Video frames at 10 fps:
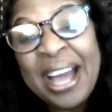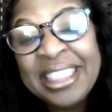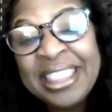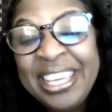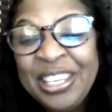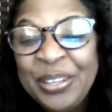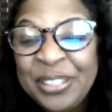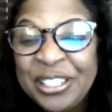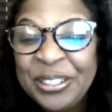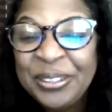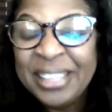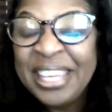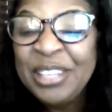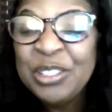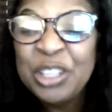I thank you too.
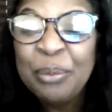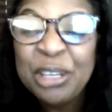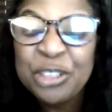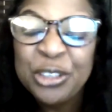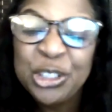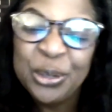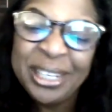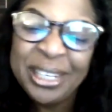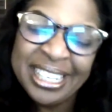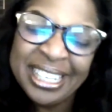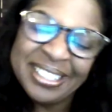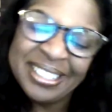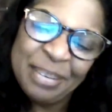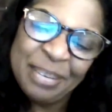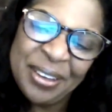Thank you so much for joining us on
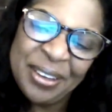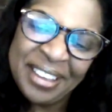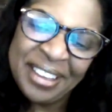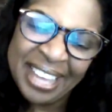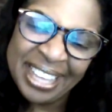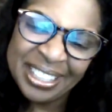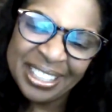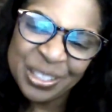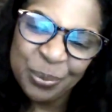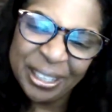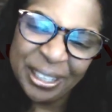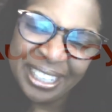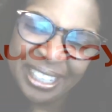WALK this morning.